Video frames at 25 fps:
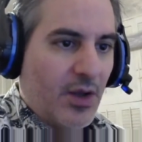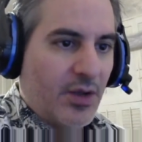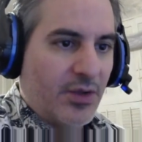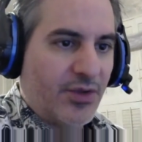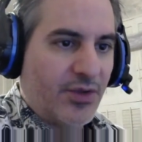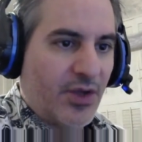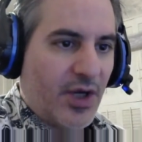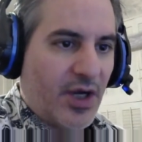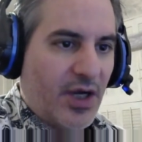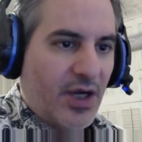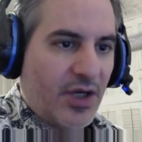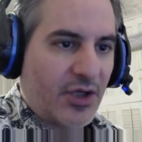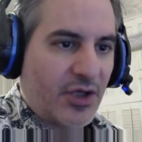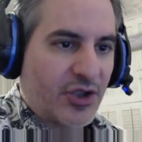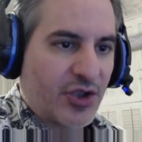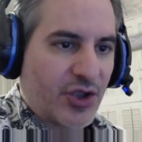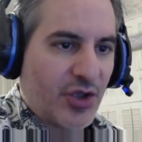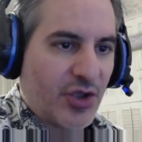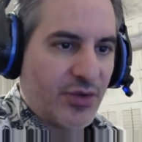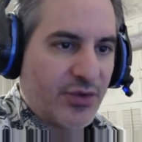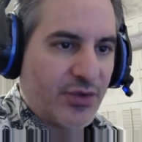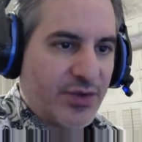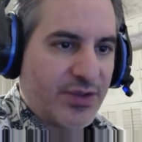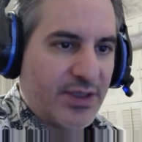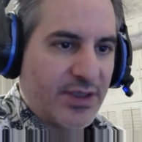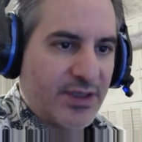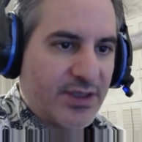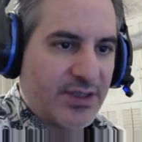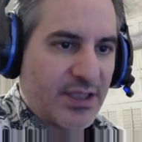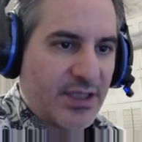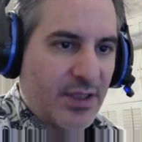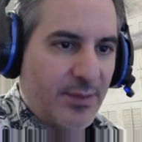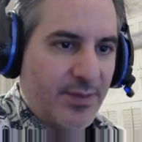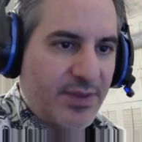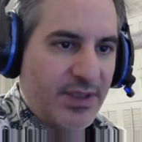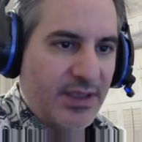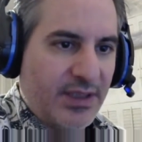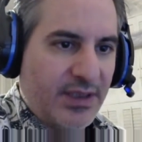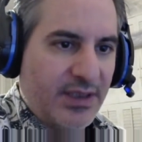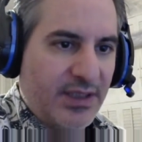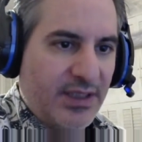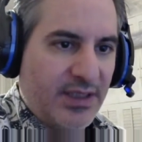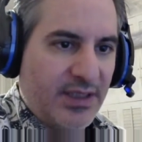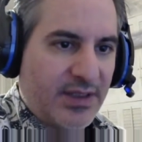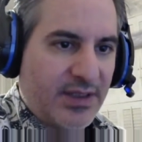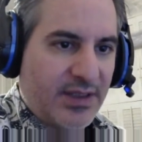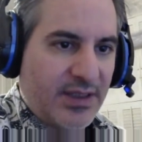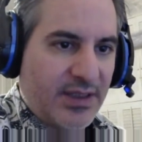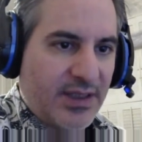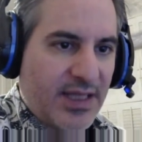Dog Show says somebody
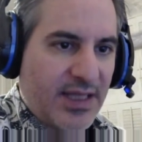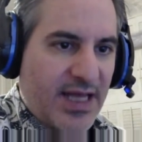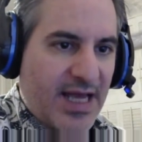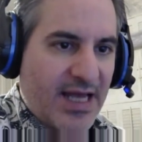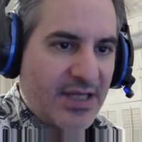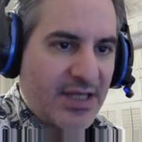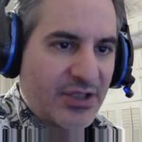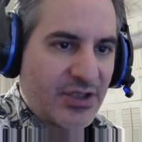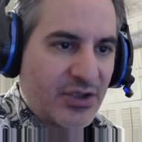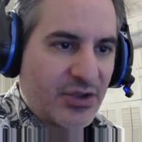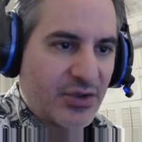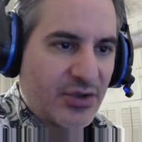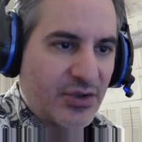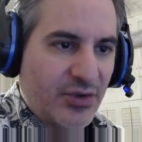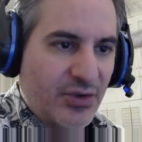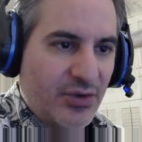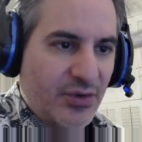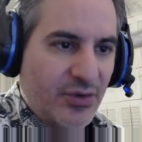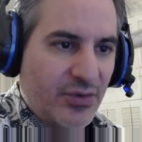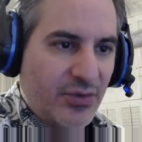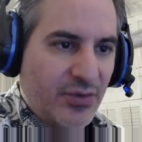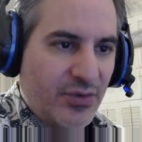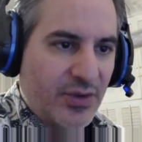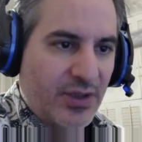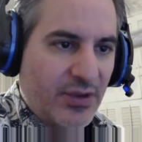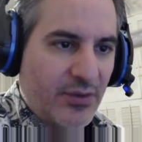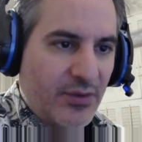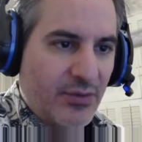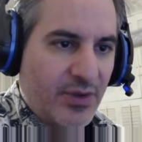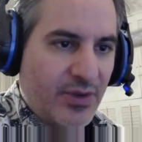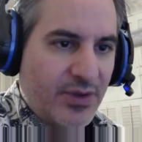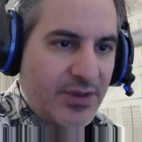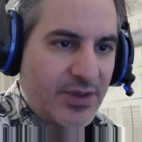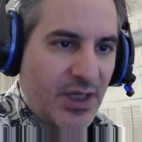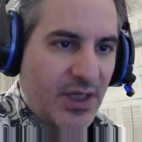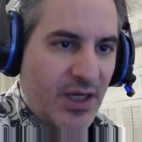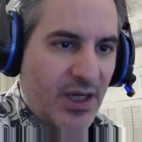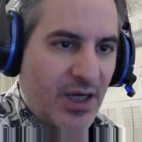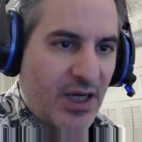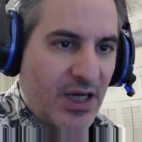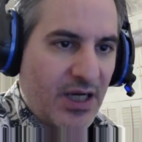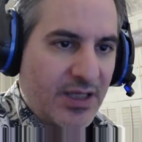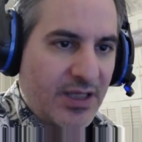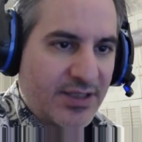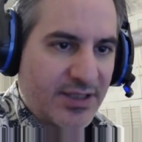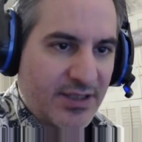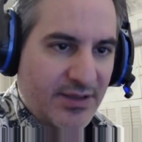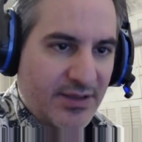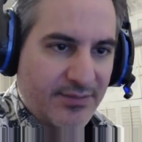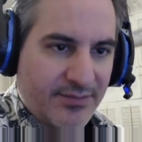leaked the last 2. It was
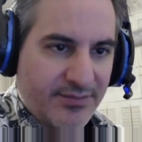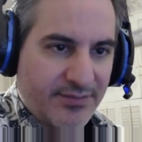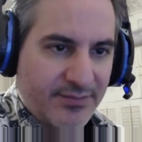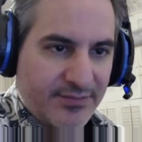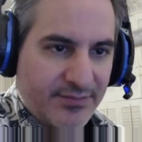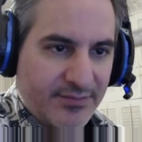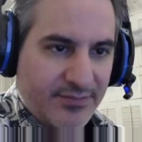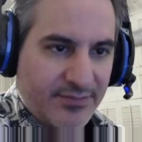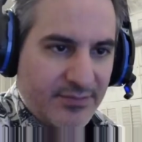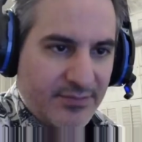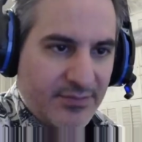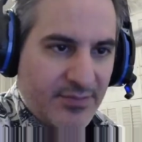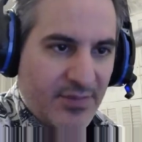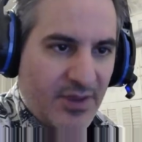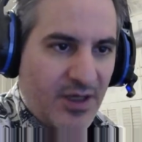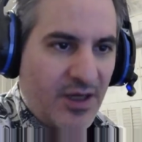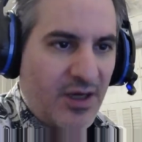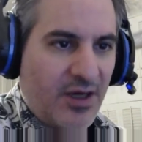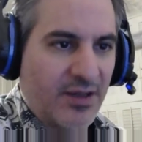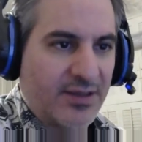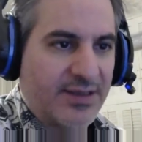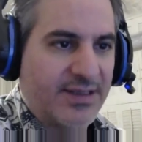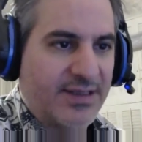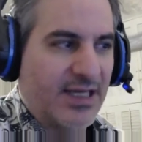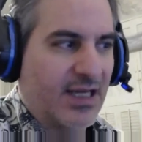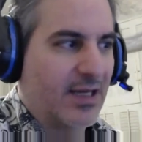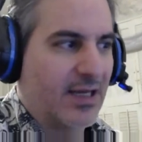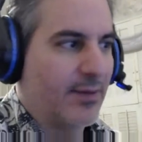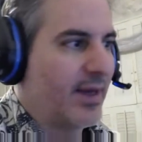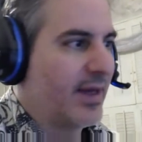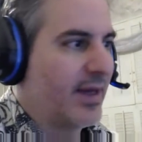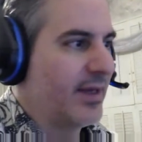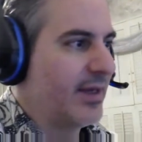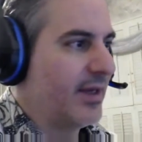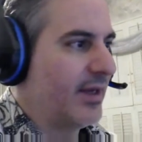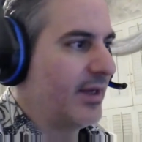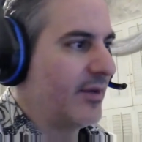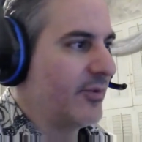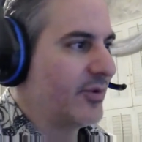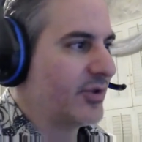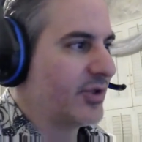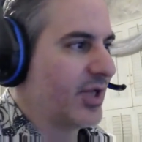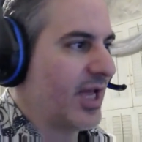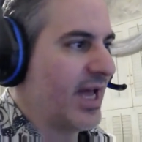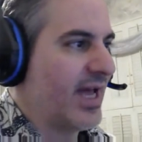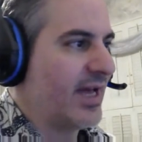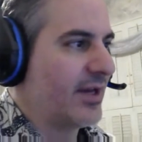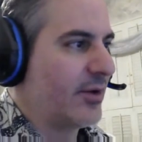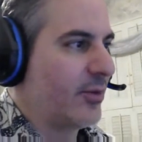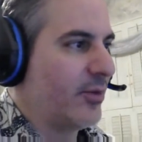awesome. Oh, damn. I wish I had to